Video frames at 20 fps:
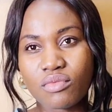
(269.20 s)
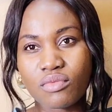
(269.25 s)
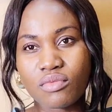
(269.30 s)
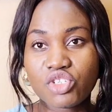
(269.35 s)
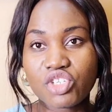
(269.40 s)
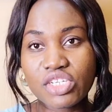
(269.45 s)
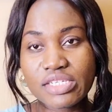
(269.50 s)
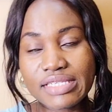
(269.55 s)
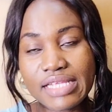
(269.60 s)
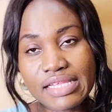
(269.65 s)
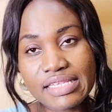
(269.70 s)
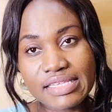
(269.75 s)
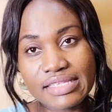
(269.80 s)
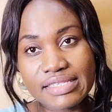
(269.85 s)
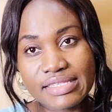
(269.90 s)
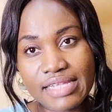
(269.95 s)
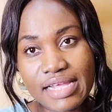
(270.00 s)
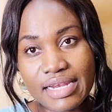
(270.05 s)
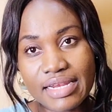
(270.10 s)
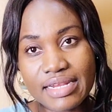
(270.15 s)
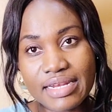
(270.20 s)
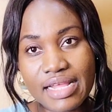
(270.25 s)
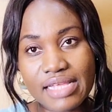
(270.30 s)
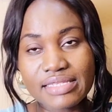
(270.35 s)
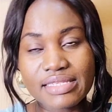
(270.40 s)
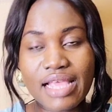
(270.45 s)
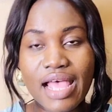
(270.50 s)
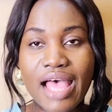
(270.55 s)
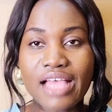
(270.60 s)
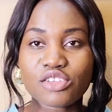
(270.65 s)
Jesus is telling us,
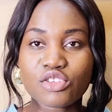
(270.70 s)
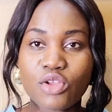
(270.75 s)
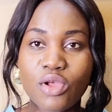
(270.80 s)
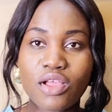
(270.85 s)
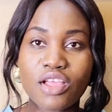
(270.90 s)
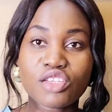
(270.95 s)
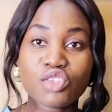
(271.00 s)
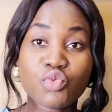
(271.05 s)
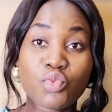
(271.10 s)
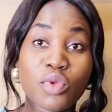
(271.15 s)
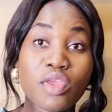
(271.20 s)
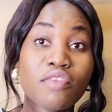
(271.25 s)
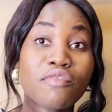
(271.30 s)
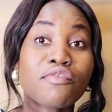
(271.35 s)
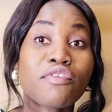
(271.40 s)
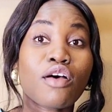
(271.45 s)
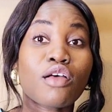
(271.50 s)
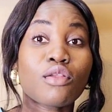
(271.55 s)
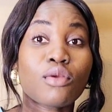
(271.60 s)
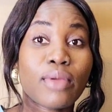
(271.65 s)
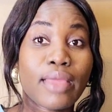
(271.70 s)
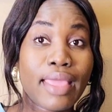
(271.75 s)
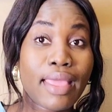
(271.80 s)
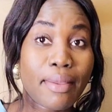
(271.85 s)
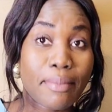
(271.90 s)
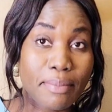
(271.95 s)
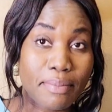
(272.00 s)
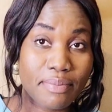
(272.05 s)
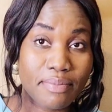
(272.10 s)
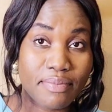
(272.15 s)
as long as we follow
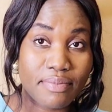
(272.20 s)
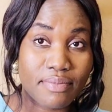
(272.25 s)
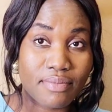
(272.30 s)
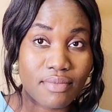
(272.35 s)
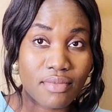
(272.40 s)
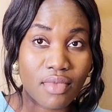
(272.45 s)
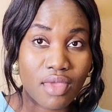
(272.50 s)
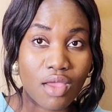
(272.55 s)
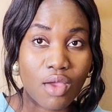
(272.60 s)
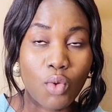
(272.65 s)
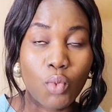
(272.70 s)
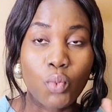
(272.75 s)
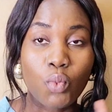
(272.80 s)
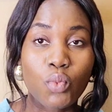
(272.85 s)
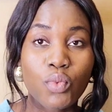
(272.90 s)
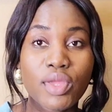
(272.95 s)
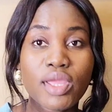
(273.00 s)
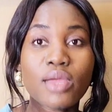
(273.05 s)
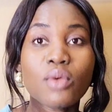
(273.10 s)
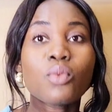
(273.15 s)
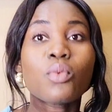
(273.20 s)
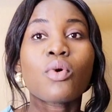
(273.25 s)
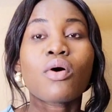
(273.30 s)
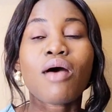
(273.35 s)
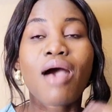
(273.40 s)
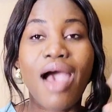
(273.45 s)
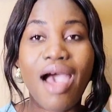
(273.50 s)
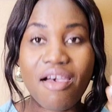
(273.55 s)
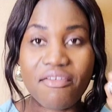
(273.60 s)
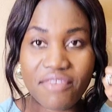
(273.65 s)
him, we
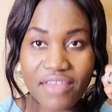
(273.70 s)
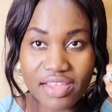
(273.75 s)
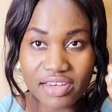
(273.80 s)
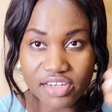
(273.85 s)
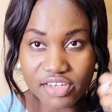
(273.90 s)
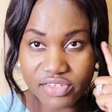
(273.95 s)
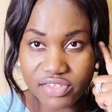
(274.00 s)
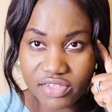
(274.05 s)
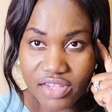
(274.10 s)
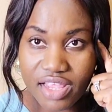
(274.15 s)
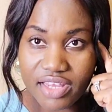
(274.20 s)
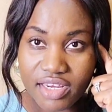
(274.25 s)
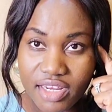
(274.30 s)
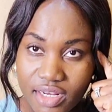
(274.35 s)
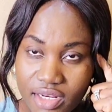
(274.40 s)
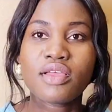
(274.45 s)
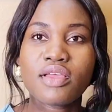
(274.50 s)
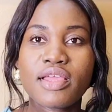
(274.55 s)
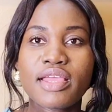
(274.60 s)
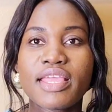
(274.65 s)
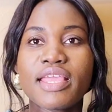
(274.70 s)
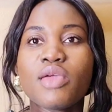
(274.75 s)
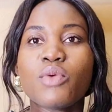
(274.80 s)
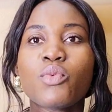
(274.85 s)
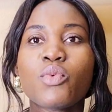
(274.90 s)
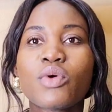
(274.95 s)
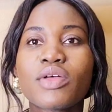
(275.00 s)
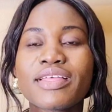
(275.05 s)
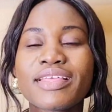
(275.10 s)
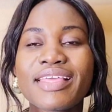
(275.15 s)
will have understanding. He
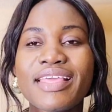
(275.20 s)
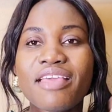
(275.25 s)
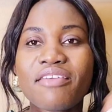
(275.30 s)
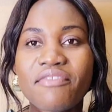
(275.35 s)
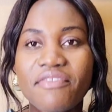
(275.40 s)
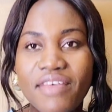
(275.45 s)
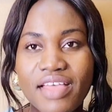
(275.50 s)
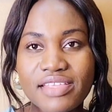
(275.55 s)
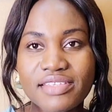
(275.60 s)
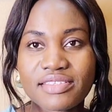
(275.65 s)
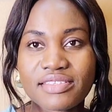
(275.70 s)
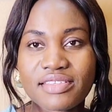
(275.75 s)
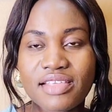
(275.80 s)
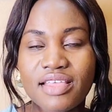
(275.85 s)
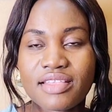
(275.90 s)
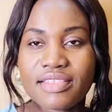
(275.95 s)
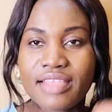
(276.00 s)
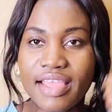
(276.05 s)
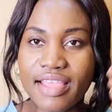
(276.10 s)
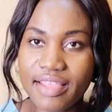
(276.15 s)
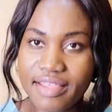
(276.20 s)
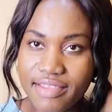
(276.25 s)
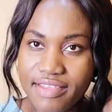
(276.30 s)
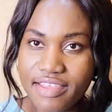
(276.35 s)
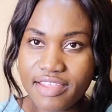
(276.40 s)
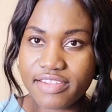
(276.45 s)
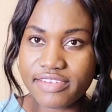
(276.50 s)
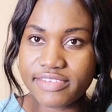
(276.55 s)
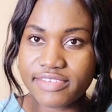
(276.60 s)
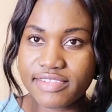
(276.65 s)
will give us the
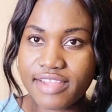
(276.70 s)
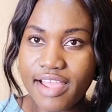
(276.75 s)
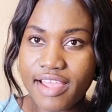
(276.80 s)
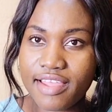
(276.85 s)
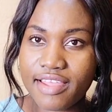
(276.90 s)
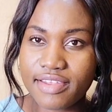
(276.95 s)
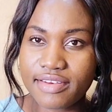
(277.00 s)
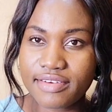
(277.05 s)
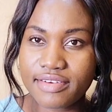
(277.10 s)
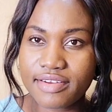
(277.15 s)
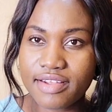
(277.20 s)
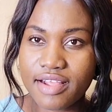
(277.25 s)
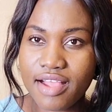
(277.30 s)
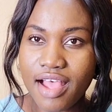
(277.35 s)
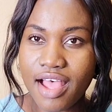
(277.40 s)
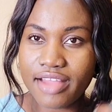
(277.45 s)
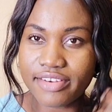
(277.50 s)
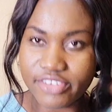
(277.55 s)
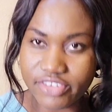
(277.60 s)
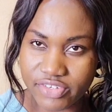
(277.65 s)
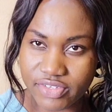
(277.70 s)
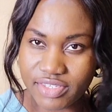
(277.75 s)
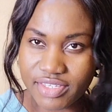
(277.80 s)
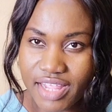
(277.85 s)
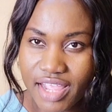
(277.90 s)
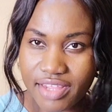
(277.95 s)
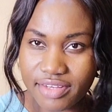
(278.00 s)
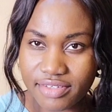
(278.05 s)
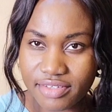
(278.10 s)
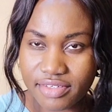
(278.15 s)
ears that can
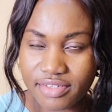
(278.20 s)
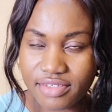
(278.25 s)
understand.